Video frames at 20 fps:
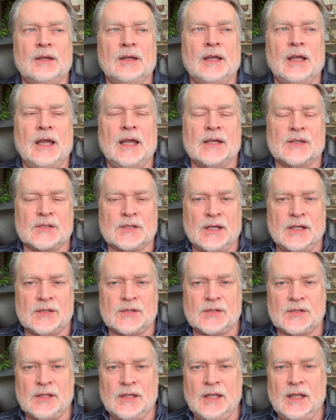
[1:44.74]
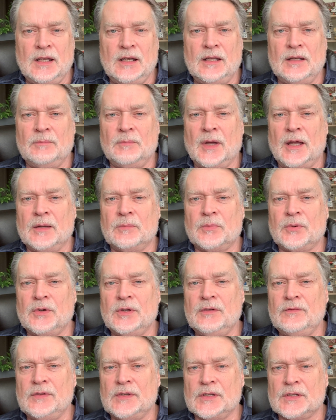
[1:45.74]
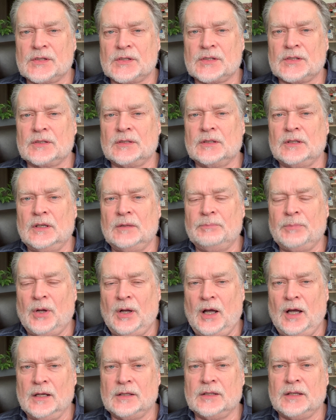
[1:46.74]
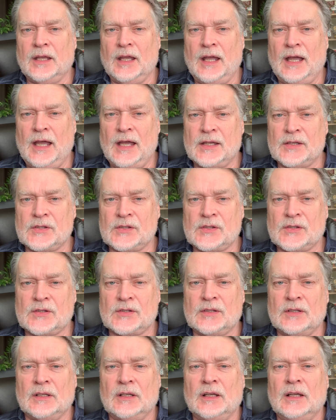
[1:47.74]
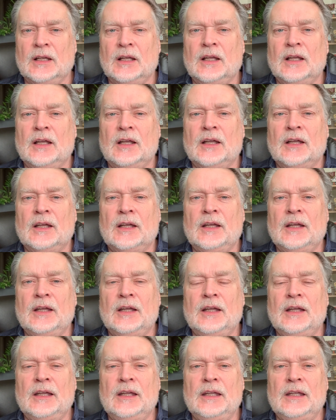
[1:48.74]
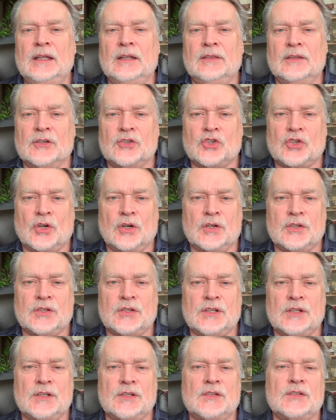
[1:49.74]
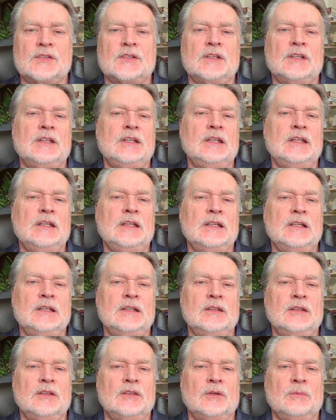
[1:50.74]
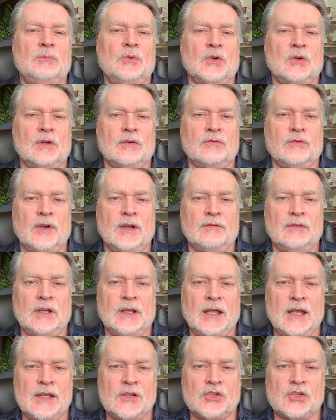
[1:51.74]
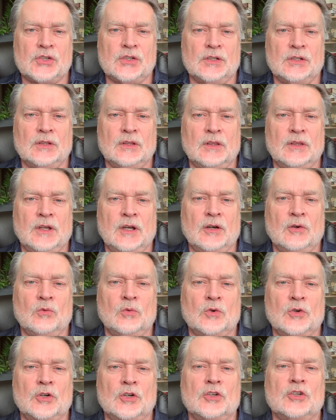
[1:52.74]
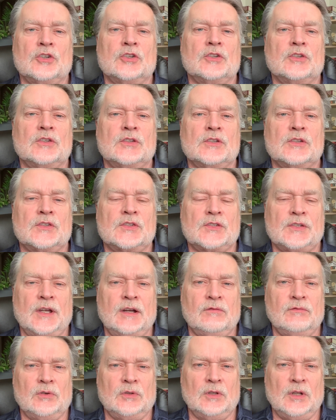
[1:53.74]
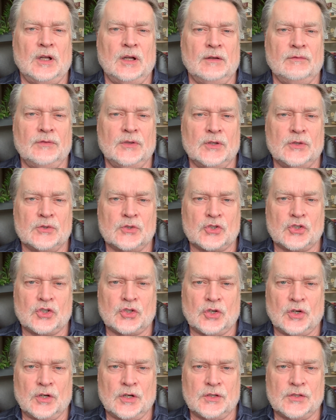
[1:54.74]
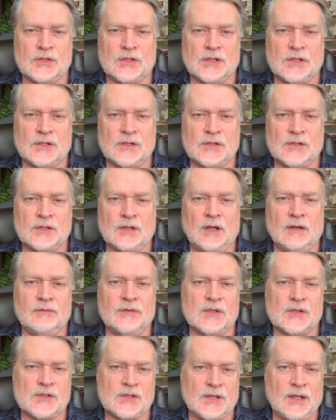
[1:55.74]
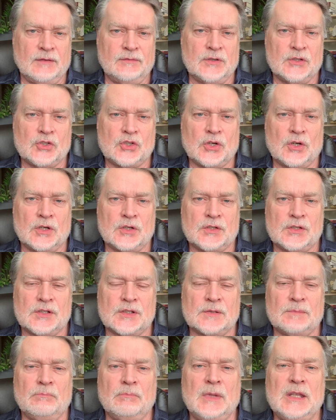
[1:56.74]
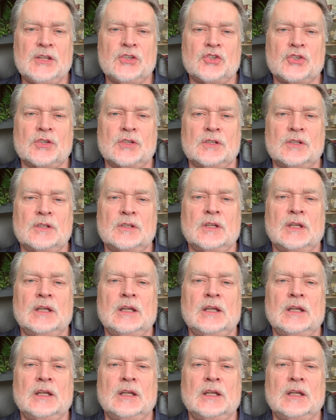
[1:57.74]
As I said in my previous podcasts, in the churches in the book of Revelation, there were several of those churches, of the 7 churches mentioned,